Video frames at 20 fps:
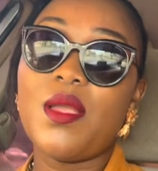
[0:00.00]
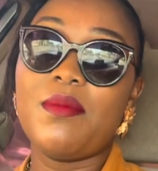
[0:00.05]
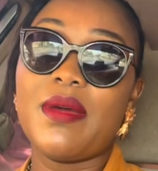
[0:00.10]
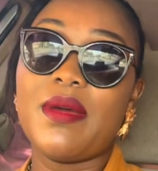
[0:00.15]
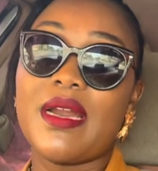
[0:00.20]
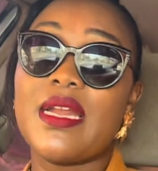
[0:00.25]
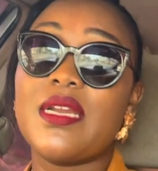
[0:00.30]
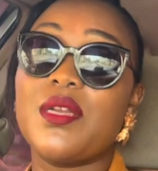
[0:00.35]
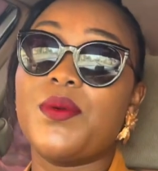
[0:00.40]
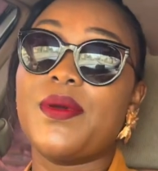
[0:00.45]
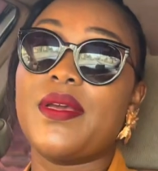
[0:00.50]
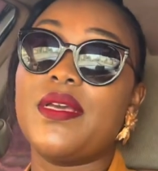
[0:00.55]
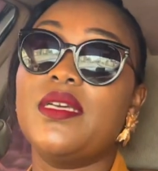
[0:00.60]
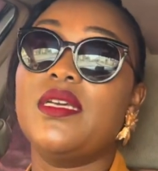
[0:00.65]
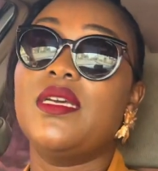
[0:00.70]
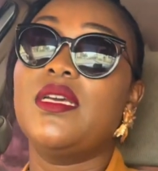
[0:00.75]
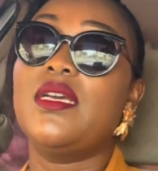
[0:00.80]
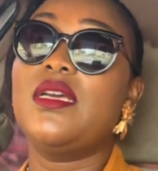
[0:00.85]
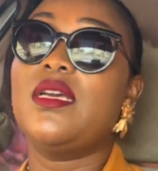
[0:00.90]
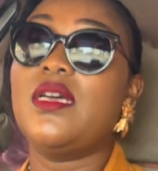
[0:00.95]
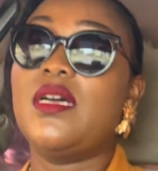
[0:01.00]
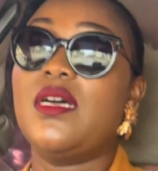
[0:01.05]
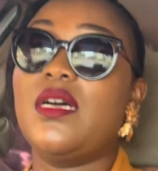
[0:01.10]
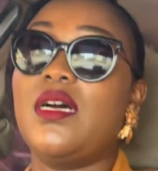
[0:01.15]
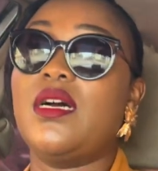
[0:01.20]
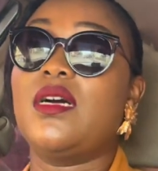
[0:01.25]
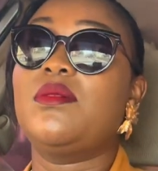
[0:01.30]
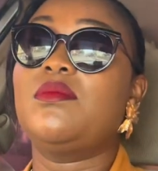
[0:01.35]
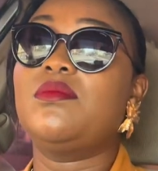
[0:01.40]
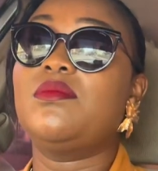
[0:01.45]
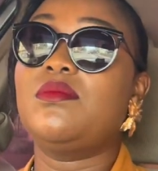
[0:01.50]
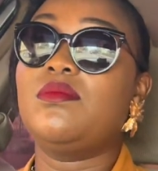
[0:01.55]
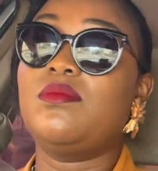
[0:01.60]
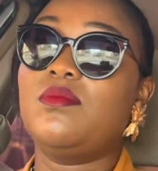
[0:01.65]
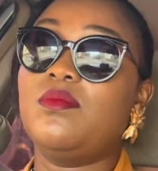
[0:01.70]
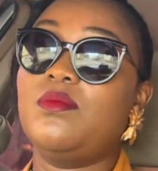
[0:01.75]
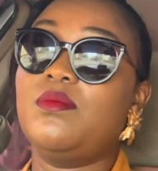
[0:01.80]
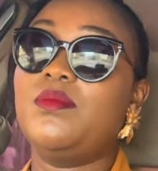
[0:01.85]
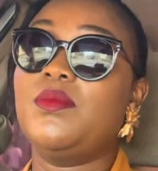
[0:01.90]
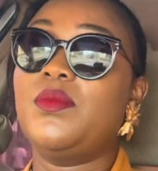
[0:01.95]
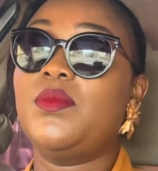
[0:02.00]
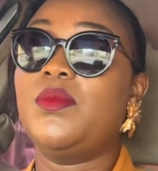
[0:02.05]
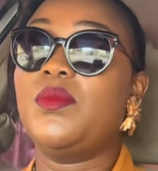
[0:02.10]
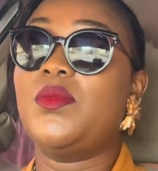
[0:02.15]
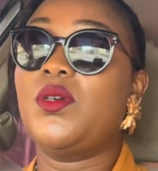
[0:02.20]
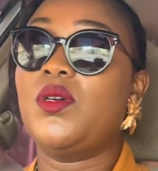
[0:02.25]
But anyway, um,